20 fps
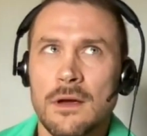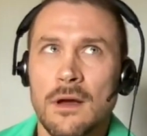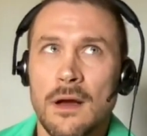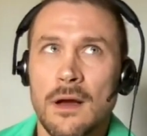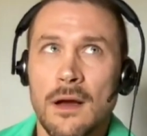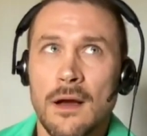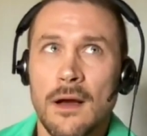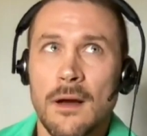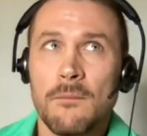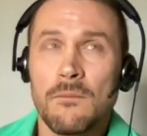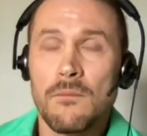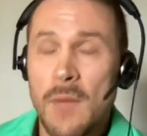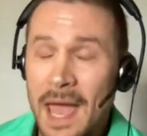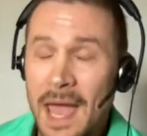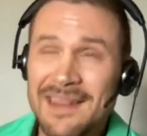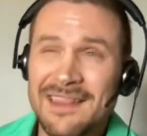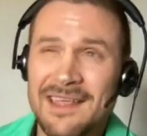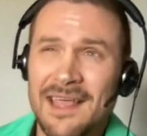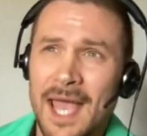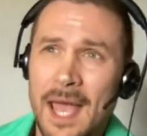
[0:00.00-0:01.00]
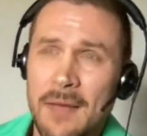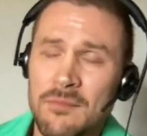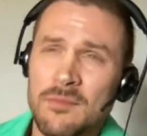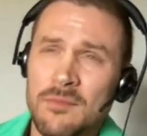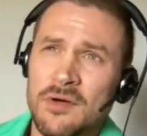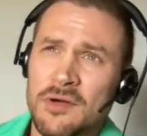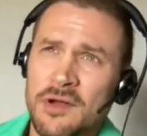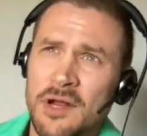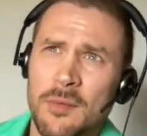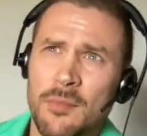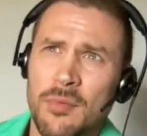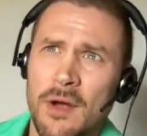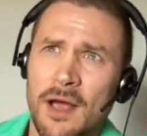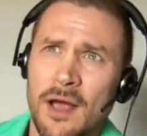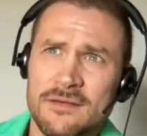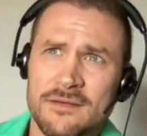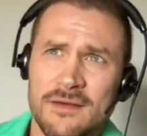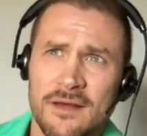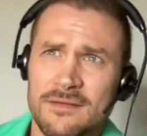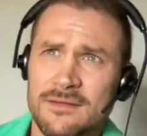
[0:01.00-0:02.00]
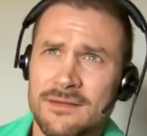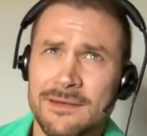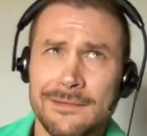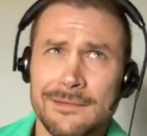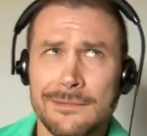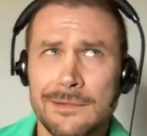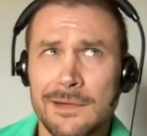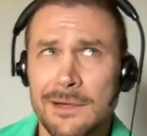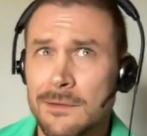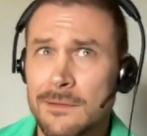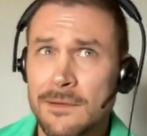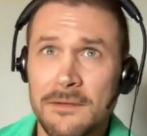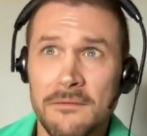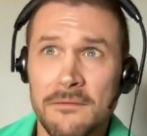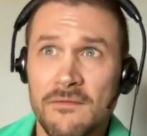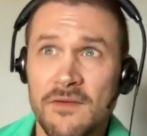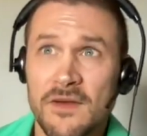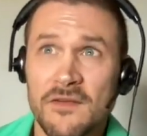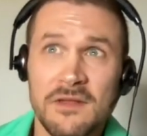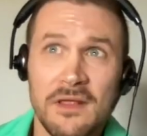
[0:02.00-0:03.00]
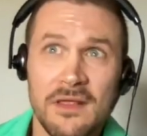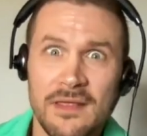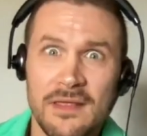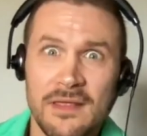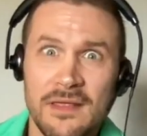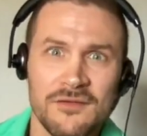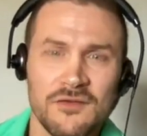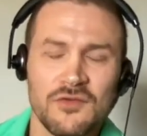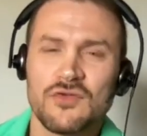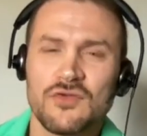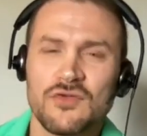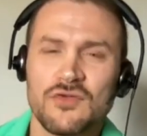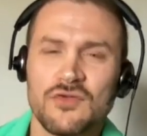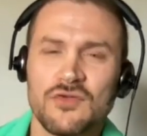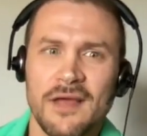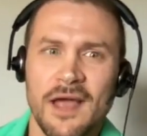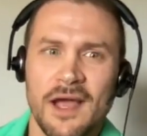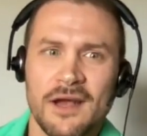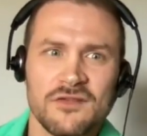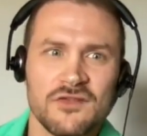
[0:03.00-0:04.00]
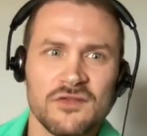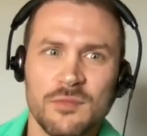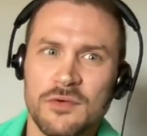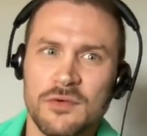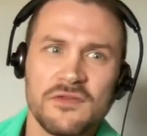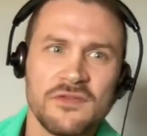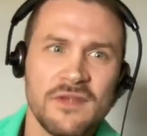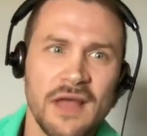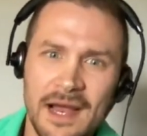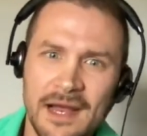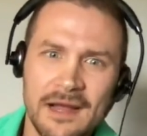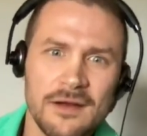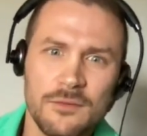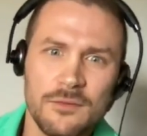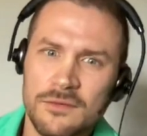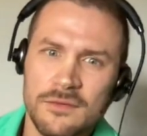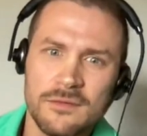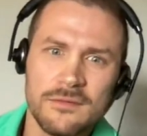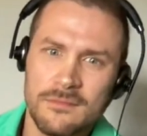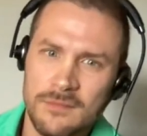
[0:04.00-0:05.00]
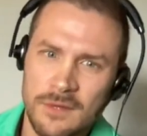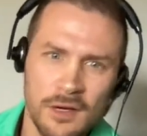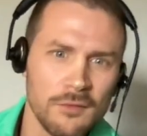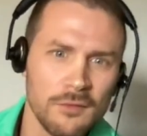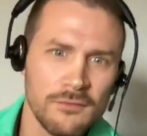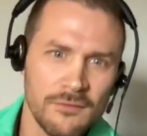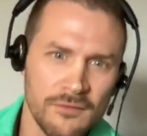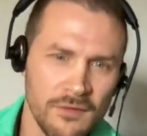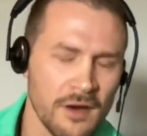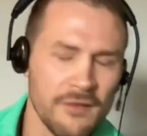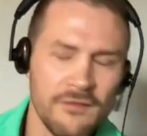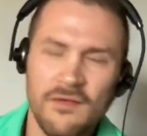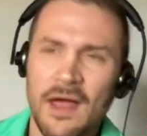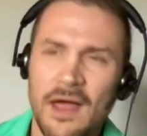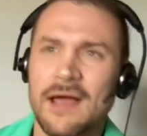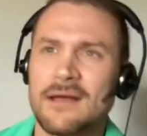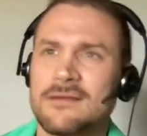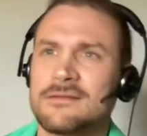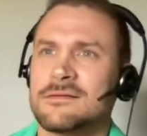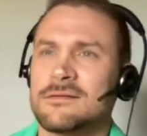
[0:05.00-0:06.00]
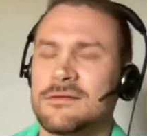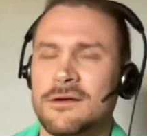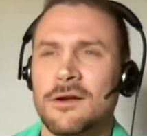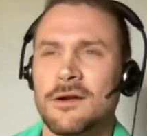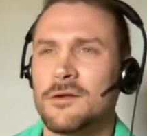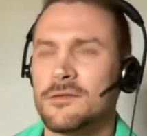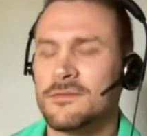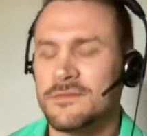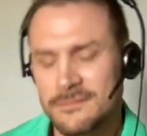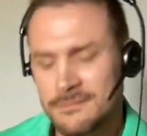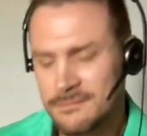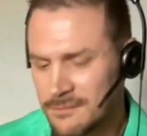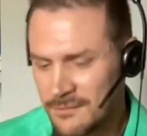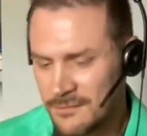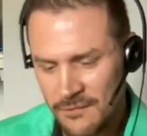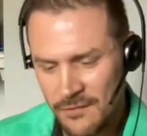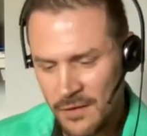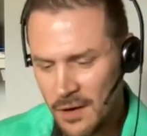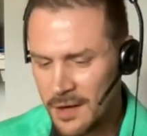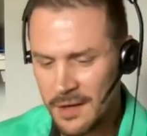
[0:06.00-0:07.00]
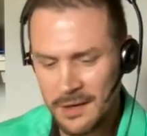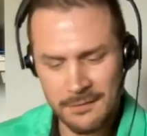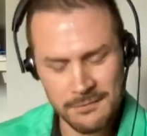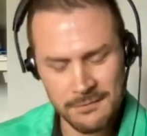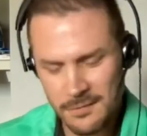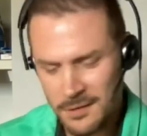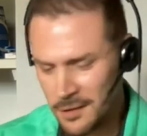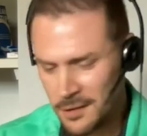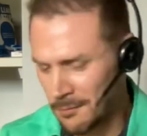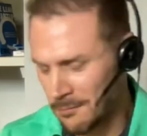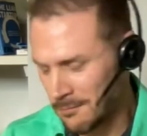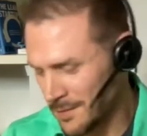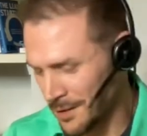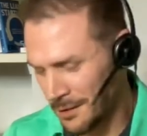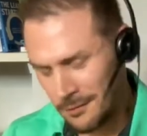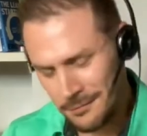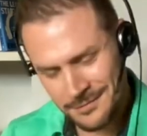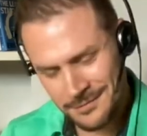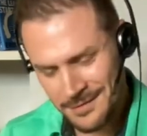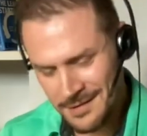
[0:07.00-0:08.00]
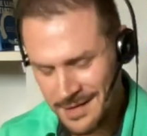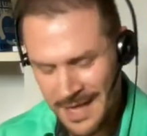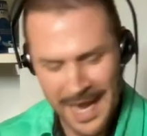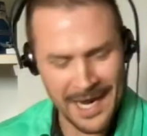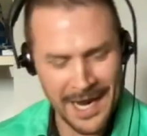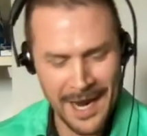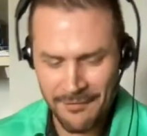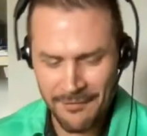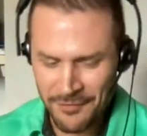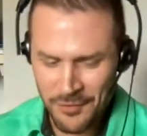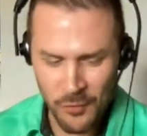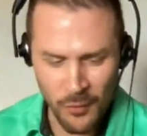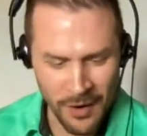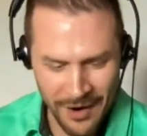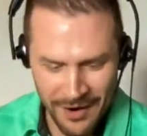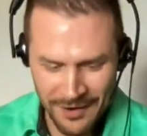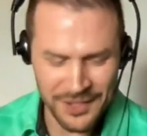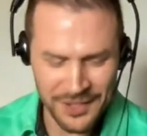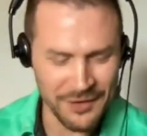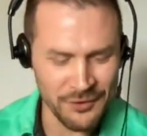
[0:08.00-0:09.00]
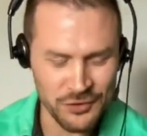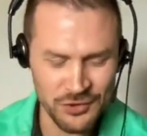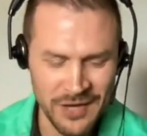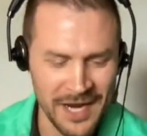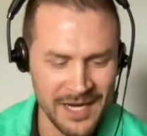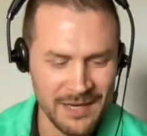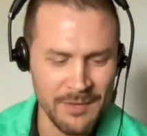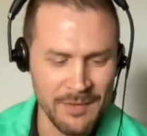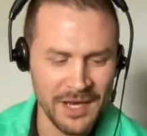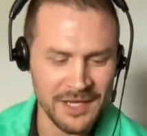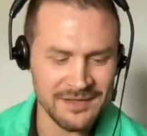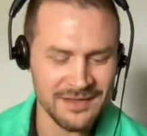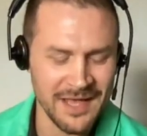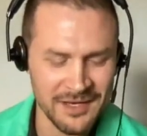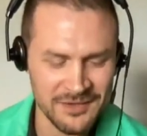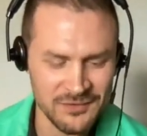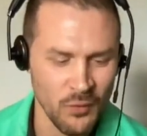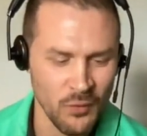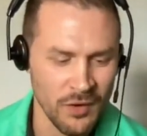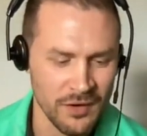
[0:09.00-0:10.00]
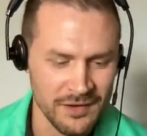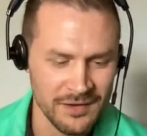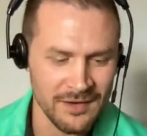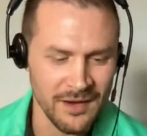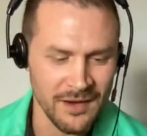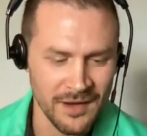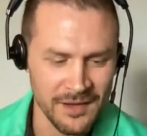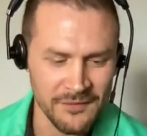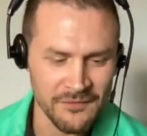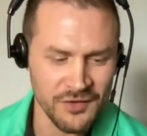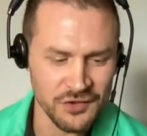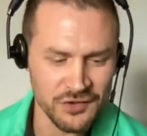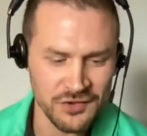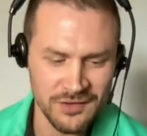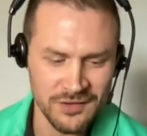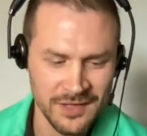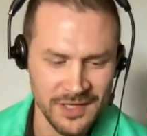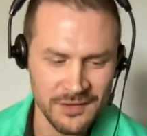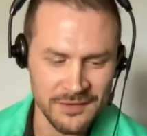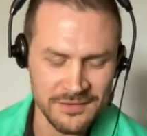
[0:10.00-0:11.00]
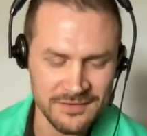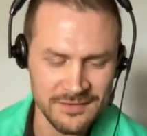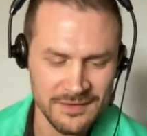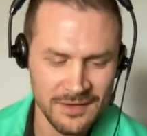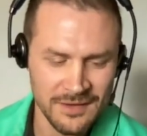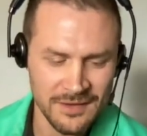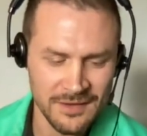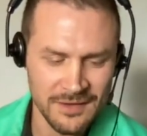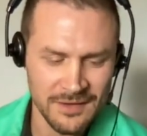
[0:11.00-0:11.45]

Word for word: um, had the capability of processing, you know, like 50,000 transactions per second. It was, you know, very fast. You know, it was very, you know, data everywhere. You know, trying to make things work uh, efficiently was